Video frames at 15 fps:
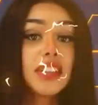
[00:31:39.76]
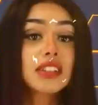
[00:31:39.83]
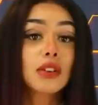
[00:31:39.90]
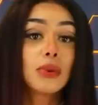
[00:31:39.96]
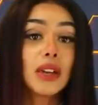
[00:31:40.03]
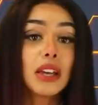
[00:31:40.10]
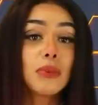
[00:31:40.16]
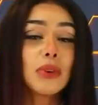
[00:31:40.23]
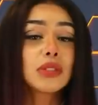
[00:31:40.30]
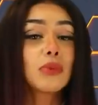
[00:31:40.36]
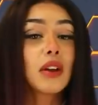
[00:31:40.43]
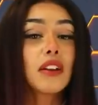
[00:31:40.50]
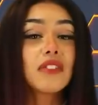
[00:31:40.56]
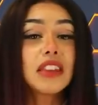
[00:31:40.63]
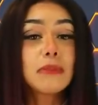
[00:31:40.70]
This Queen was
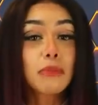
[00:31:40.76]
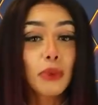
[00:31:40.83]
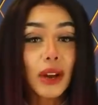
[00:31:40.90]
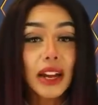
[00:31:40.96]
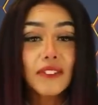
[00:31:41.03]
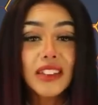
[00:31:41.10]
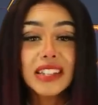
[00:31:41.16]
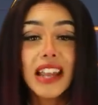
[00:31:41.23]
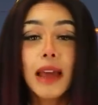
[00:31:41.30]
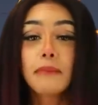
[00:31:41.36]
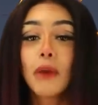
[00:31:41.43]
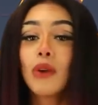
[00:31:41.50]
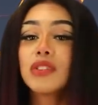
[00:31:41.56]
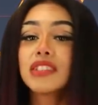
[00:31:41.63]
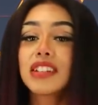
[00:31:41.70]
one of the bravest
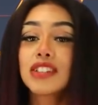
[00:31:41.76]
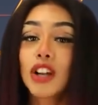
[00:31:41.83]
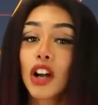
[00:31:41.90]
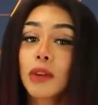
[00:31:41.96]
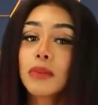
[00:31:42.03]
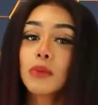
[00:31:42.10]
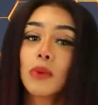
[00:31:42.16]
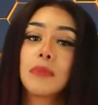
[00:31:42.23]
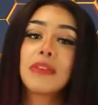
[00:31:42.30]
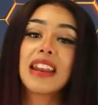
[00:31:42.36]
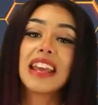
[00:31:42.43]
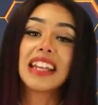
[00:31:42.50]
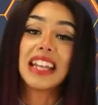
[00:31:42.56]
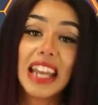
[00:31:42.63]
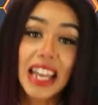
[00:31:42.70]
and most determined
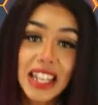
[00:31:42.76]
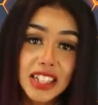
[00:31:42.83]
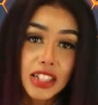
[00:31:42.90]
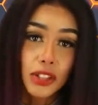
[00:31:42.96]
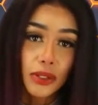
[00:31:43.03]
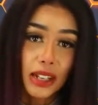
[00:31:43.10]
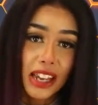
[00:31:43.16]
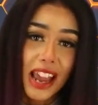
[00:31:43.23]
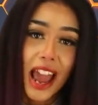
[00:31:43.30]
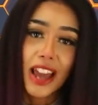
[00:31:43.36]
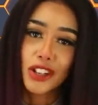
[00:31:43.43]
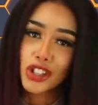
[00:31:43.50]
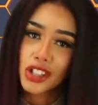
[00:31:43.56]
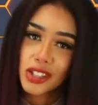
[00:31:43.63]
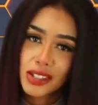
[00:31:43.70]
women in history
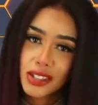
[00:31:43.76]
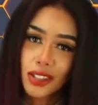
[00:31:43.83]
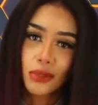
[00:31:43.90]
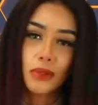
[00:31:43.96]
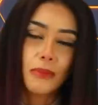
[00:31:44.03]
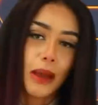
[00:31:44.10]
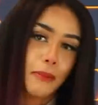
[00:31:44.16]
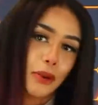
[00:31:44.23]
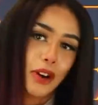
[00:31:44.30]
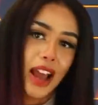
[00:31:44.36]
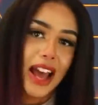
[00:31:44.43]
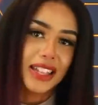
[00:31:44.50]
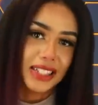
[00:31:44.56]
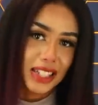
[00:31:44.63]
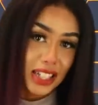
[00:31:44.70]
and she's still remembered
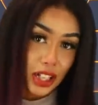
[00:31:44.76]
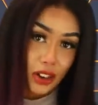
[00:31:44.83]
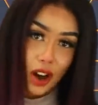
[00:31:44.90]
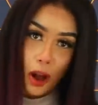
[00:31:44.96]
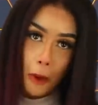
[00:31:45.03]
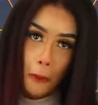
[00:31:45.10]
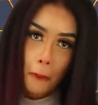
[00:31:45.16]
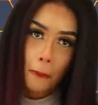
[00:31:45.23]
as a hero.